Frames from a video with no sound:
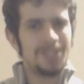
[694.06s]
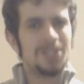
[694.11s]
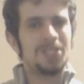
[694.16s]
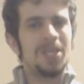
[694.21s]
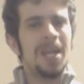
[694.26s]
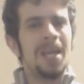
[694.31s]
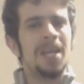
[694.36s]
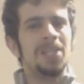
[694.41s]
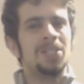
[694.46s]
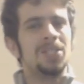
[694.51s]

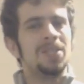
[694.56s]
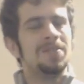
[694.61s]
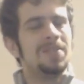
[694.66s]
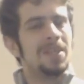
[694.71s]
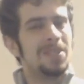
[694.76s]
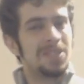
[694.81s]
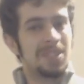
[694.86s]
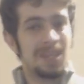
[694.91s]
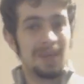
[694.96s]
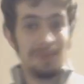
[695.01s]
change if
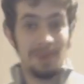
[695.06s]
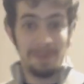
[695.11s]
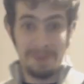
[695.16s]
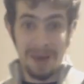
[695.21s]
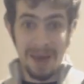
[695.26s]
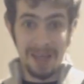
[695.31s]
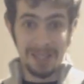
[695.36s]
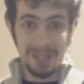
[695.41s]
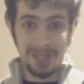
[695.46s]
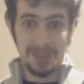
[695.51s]
there's gonna be
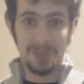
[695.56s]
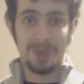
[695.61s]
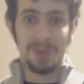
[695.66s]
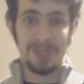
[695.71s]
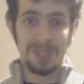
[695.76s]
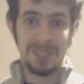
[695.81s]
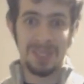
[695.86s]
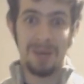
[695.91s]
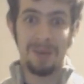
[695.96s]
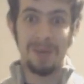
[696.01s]
bad
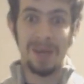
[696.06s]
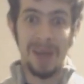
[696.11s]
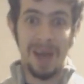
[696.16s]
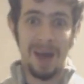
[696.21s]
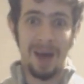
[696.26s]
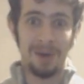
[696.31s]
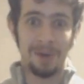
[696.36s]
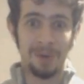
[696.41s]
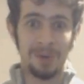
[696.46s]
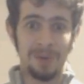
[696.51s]
scores coming
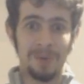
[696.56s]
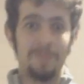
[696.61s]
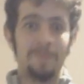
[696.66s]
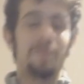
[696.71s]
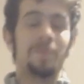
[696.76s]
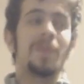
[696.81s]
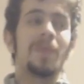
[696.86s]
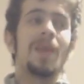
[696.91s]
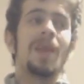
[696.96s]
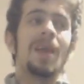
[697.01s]
out.
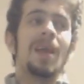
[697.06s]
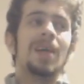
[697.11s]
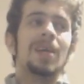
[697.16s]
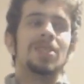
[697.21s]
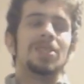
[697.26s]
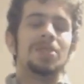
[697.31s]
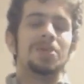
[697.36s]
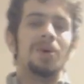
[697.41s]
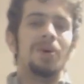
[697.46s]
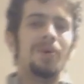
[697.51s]

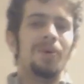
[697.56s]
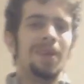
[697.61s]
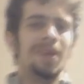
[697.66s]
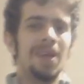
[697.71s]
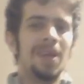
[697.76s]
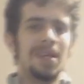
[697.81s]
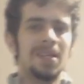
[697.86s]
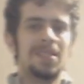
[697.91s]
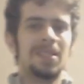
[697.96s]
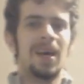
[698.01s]
So
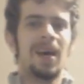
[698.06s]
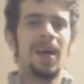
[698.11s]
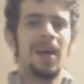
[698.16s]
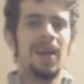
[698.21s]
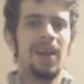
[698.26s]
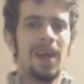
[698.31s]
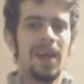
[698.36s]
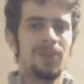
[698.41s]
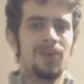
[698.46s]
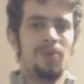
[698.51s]
yes, I
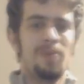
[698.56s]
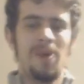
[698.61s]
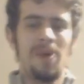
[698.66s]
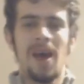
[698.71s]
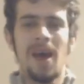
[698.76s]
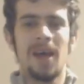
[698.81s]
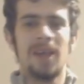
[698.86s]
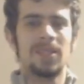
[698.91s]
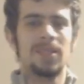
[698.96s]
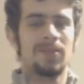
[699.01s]
let her
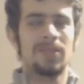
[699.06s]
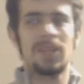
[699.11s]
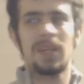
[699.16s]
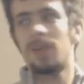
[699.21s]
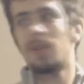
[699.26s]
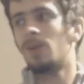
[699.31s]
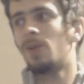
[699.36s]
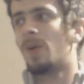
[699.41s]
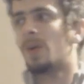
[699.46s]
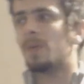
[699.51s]
pass. I was
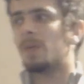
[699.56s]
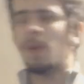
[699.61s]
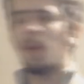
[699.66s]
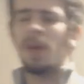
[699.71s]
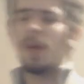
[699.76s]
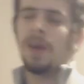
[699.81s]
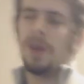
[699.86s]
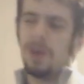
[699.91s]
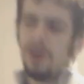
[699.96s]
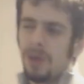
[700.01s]
like, you know what,
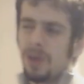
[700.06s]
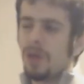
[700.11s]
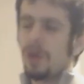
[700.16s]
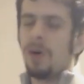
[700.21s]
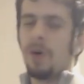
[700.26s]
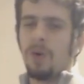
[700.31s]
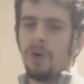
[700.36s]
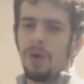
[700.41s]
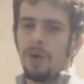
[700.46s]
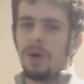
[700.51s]
you can
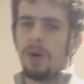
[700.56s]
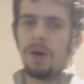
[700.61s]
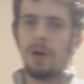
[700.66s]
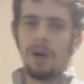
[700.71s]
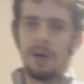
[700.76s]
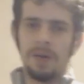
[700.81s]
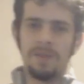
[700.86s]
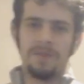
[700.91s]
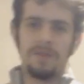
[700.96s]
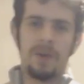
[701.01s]
go
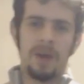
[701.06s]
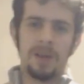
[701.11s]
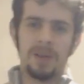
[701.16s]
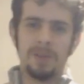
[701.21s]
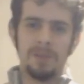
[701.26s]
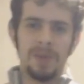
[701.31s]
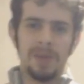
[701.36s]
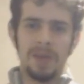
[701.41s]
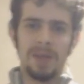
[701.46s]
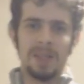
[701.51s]
in front
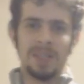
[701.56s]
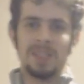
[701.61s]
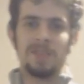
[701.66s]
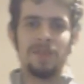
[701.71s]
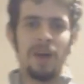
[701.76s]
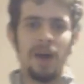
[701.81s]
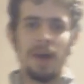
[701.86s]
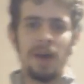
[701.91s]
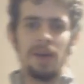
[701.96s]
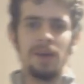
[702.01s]
of me, it's
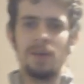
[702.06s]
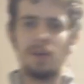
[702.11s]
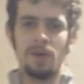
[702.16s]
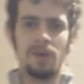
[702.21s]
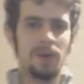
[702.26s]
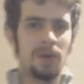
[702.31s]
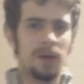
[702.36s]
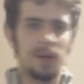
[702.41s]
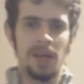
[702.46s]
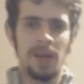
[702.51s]
fine, you
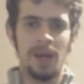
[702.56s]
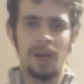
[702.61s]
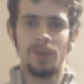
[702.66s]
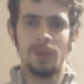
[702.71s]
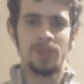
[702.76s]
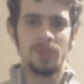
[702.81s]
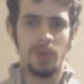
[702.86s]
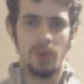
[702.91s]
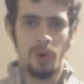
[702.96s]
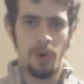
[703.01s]
know, get a
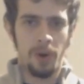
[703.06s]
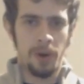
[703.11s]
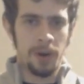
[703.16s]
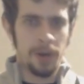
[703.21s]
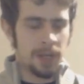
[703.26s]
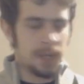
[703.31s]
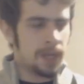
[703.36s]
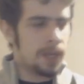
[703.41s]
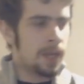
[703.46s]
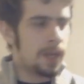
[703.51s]
good score.
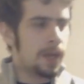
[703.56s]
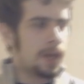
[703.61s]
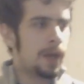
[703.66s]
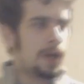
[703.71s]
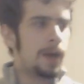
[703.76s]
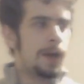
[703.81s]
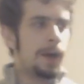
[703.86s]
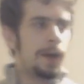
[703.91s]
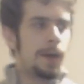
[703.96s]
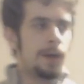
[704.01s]

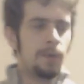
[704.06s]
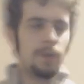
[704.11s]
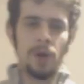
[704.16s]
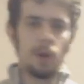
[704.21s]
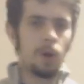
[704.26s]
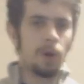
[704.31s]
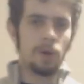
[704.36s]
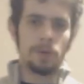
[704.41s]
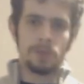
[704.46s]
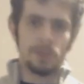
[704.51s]
We're
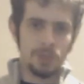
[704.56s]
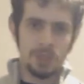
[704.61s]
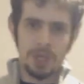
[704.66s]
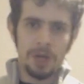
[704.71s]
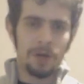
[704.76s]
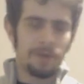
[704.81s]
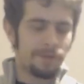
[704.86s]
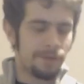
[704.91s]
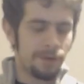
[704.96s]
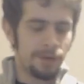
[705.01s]
all
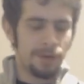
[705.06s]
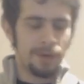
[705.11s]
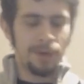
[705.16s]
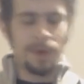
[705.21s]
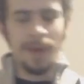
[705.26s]
cheering for you,